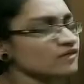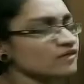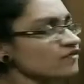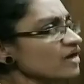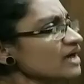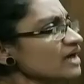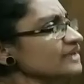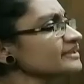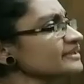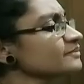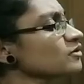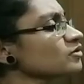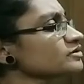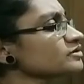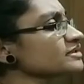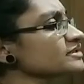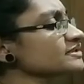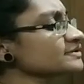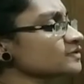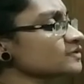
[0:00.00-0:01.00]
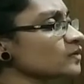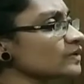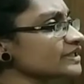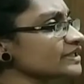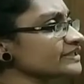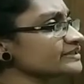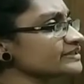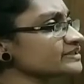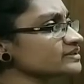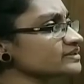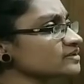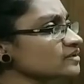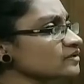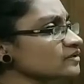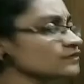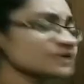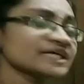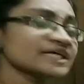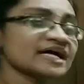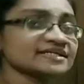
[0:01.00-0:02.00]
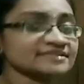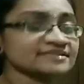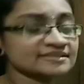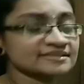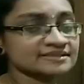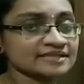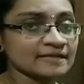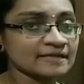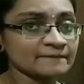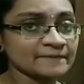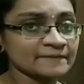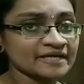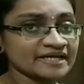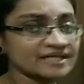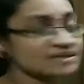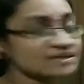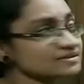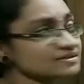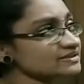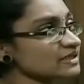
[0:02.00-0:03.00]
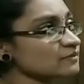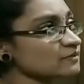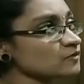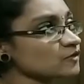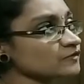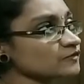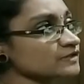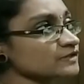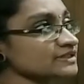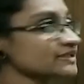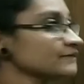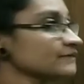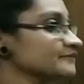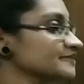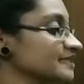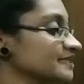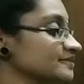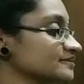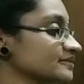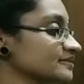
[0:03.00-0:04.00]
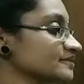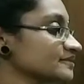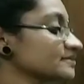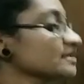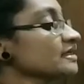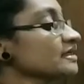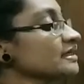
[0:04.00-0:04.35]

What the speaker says: What about the solids? We are just comparing some of the substances.